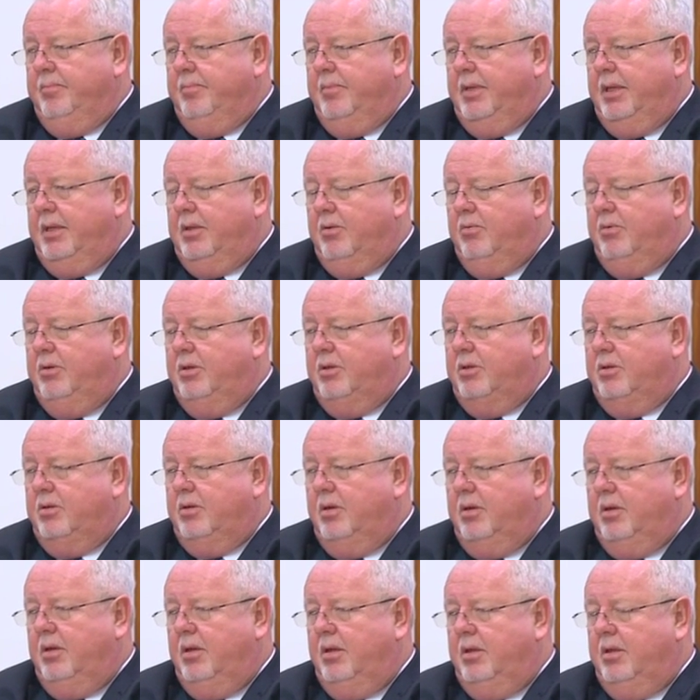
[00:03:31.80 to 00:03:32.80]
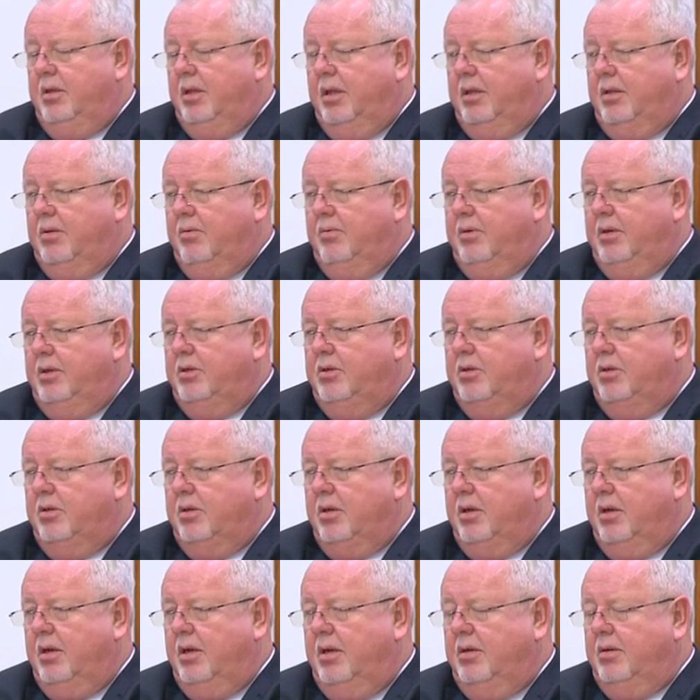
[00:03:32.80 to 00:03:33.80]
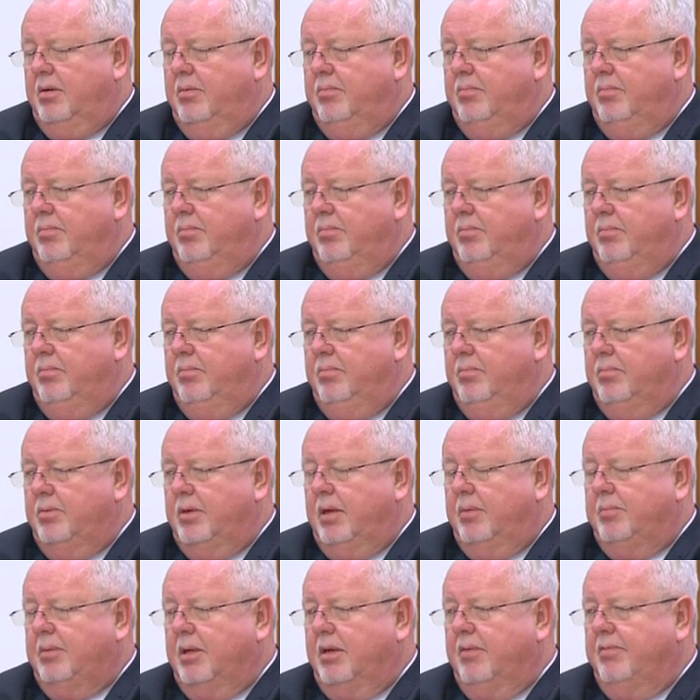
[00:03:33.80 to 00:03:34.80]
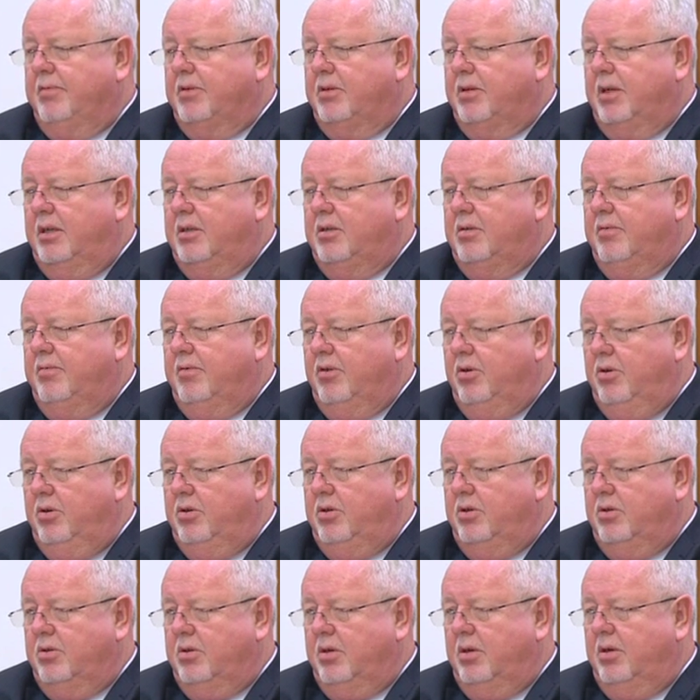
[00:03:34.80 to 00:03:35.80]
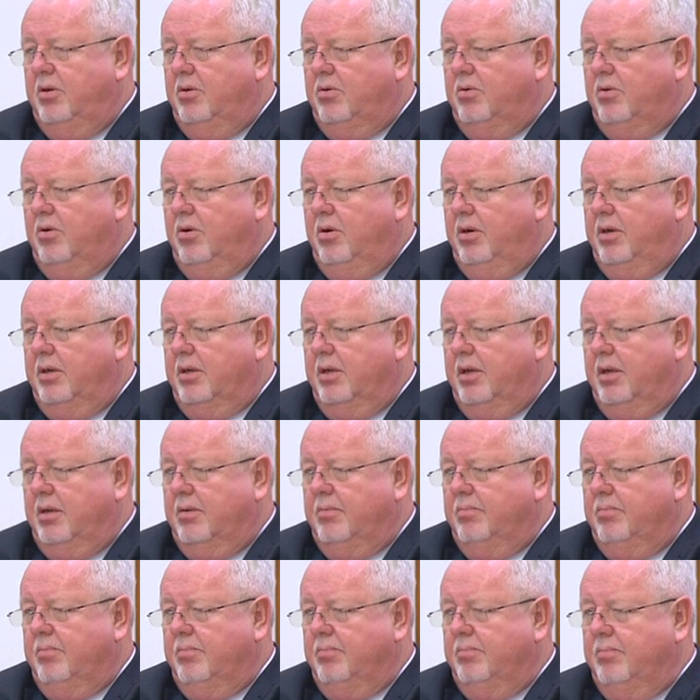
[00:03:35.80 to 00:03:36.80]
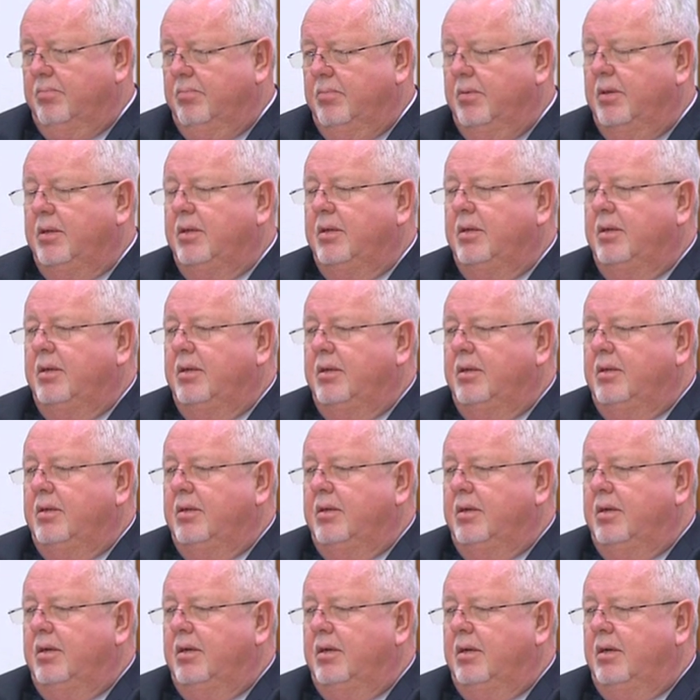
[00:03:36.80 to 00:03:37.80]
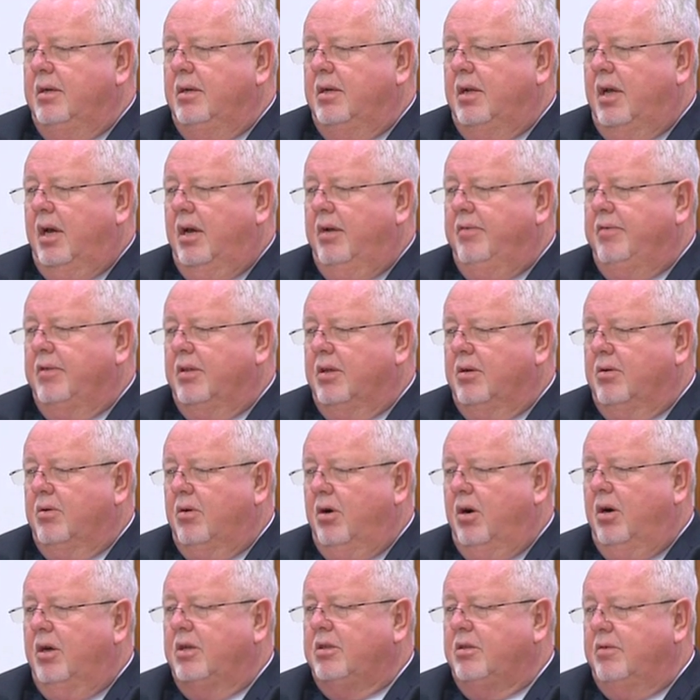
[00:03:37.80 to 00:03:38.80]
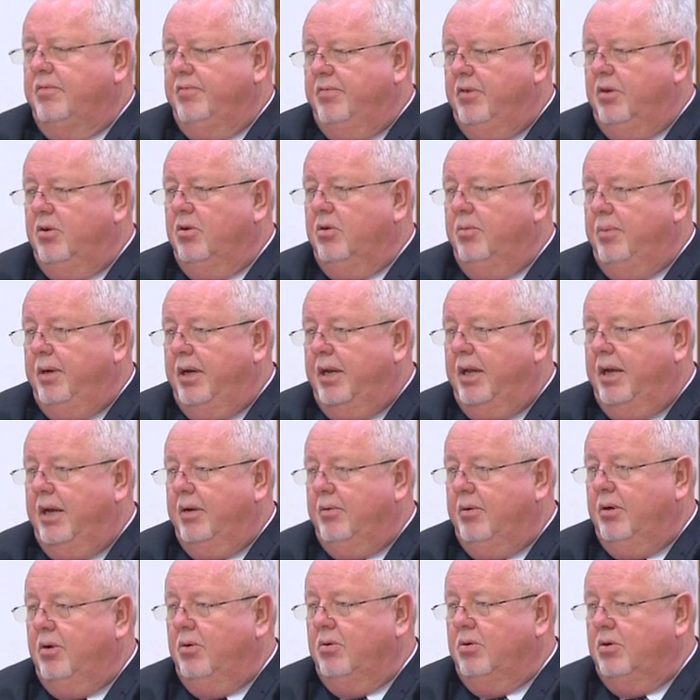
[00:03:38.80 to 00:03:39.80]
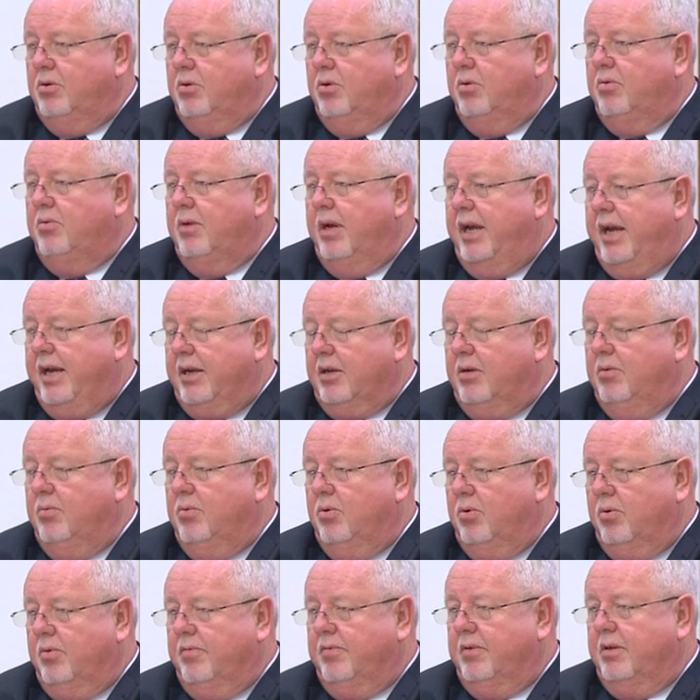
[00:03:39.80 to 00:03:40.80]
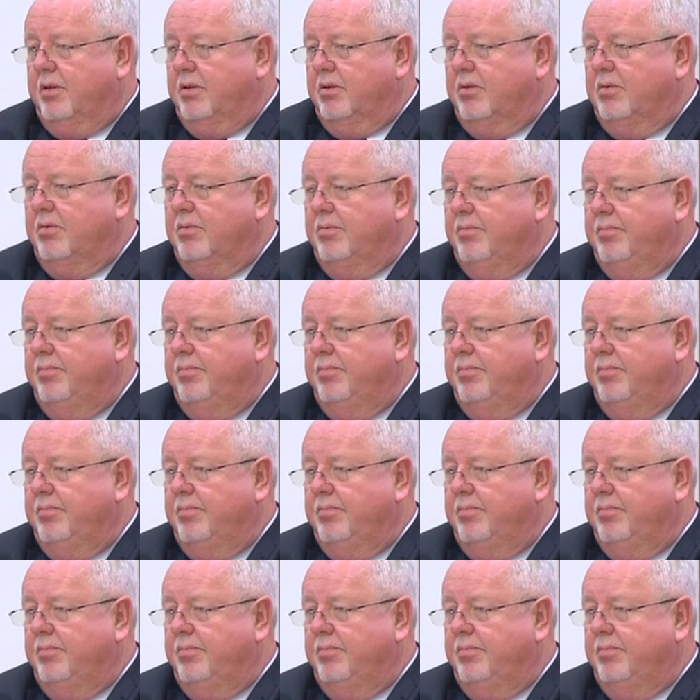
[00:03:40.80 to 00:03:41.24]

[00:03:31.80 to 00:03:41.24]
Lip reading: that there is something of a sense of urgency to try and get an over-the-horizon view about how we should react to all of this.